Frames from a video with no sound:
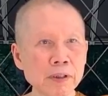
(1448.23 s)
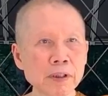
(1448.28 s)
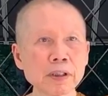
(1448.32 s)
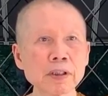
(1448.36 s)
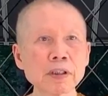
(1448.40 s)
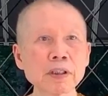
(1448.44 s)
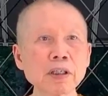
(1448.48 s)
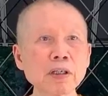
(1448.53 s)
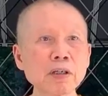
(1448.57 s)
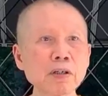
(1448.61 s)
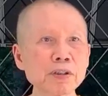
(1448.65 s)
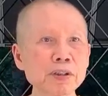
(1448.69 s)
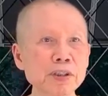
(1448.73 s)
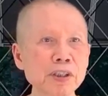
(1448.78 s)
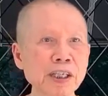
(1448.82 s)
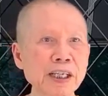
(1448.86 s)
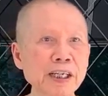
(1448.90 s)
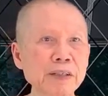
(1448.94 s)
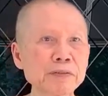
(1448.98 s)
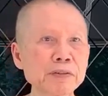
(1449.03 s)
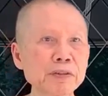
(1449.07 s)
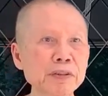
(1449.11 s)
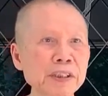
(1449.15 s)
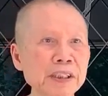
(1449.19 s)
No, you
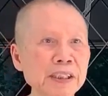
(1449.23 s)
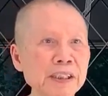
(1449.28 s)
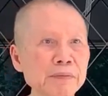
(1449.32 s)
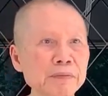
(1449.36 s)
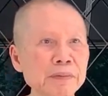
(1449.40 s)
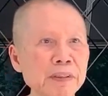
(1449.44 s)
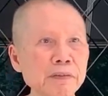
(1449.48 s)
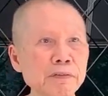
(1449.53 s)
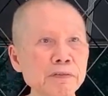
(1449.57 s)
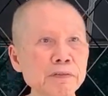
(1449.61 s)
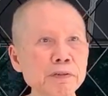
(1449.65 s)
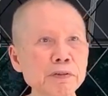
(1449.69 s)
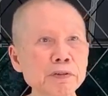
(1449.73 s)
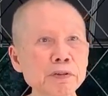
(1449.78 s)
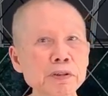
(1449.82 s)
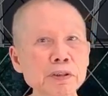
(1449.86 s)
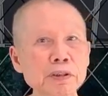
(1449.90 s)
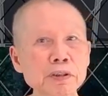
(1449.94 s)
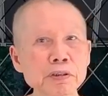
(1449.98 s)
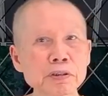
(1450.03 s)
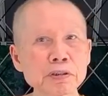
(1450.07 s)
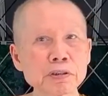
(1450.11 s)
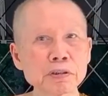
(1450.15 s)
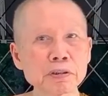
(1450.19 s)
have to give the food
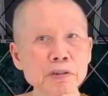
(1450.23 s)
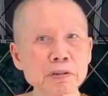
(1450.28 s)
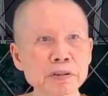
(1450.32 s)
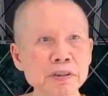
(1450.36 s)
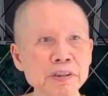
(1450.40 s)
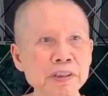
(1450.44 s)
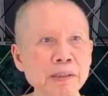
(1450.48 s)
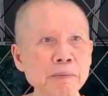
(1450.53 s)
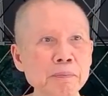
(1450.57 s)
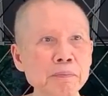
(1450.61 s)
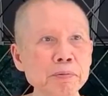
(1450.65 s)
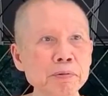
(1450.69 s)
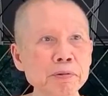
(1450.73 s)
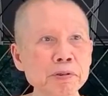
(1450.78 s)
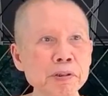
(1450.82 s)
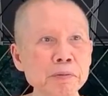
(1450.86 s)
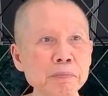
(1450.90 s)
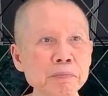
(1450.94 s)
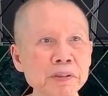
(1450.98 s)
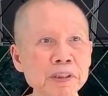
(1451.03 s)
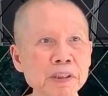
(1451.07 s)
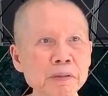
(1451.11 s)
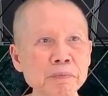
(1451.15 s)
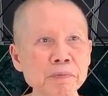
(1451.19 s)
to some poor
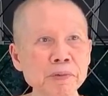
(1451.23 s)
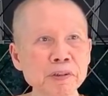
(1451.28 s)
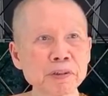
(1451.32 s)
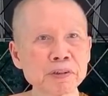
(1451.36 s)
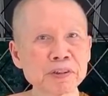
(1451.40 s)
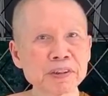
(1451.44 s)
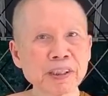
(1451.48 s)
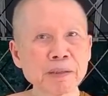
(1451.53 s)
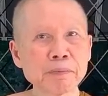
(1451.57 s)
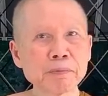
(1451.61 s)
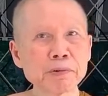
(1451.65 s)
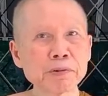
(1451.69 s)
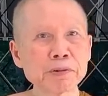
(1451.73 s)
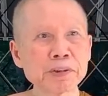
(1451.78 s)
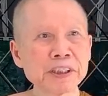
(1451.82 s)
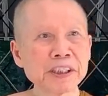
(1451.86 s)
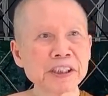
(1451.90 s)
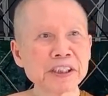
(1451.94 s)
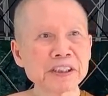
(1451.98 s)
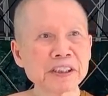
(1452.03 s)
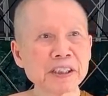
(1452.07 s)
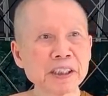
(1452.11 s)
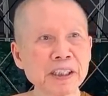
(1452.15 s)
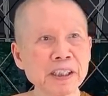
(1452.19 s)
people, some who
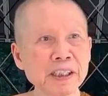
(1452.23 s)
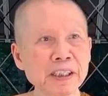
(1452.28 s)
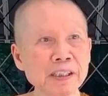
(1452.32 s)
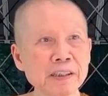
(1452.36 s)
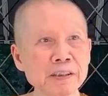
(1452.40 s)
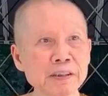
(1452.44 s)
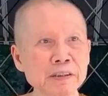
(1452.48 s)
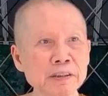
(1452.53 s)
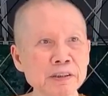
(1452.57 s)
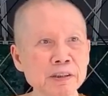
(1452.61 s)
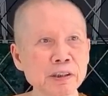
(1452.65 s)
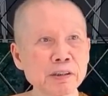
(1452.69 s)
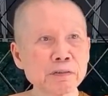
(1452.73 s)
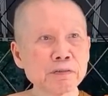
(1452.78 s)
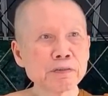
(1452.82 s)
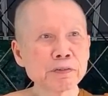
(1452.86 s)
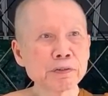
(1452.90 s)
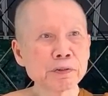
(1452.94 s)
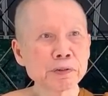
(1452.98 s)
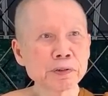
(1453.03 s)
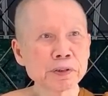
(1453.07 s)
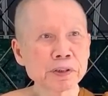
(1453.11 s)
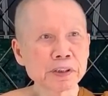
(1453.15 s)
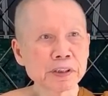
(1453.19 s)
need your
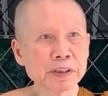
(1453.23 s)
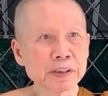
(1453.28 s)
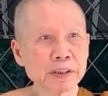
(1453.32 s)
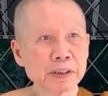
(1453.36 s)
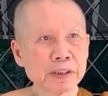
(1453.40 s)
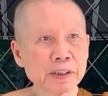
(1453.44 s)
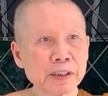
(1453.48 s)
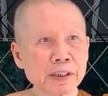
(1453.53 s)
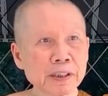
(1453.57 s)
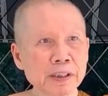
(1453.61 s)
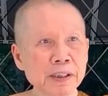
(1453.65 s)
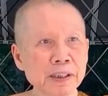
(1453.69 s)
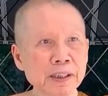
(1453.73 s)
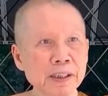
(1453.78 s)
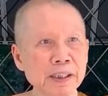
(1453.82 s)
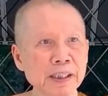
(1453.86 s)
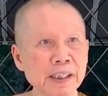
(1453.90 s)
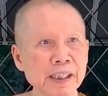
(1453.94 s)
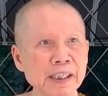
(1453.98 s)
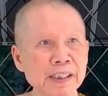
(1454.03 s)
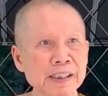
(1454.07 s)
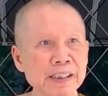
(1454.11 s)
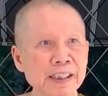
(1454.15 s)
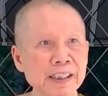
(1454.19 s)
food.
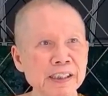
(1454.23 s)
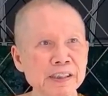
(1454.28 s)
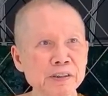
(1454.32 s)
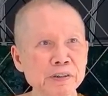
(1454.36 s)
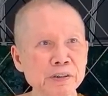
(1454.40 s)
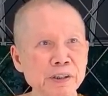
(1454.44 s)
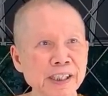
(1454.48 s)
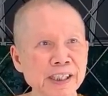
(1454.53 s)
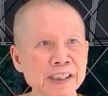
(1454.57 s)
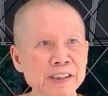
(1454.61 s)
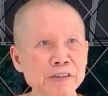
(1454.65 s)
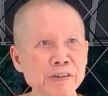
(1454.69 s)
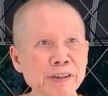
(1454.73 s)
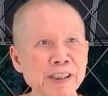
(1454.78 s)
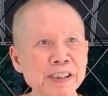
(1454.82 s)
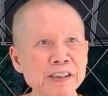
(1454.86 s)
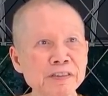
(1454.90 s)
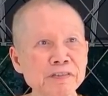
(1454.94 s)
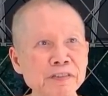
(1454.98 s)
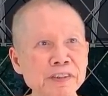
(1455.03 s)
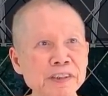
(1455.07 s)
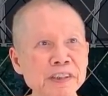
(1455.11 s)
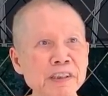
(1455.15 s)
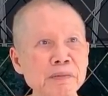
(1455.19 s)
And then you can
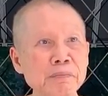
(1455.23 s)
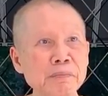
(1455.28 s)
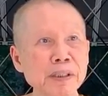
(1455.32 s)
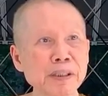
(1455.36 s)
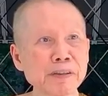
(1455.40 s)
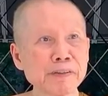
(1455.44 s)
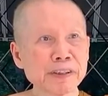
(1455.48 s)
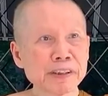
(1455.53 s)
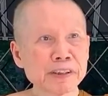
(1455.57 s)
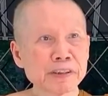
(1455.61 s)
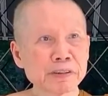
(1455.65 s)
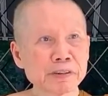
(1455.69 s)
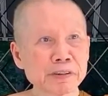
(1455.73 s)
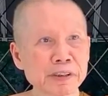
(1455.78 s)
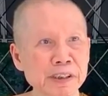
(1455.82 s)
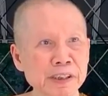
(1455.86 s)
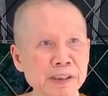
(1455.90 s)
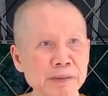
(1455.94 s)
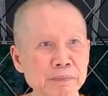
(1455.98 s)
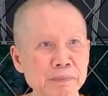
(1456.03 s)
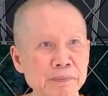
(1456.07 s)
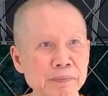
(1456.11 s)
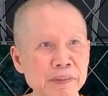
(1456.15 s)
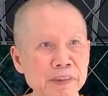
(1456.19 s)
transfer the merit to
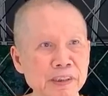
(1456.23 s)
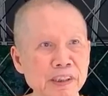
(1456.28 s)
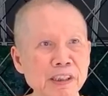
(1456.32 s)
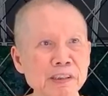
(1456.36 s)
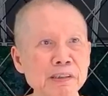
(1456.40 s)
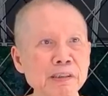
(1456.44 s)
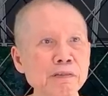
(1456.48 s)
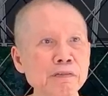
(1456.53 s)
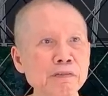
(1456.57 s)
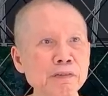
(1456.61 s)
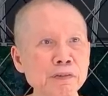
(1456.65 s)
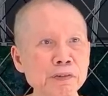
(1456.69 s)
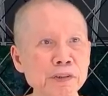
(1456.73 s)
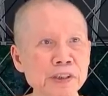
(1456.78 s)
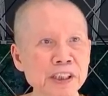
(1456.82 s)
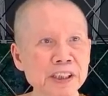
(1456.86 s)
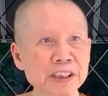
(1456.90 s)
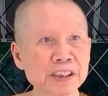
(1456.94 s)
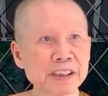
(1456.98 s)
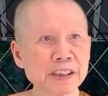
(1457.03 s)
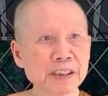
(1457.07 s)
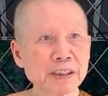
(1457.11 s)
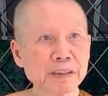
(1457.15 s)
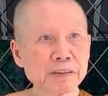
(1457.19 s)
them, not the food
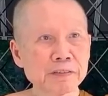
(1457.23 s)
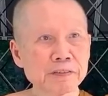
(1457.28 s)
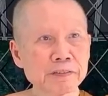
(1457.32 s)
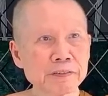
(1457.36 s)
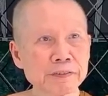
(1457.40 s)
itself.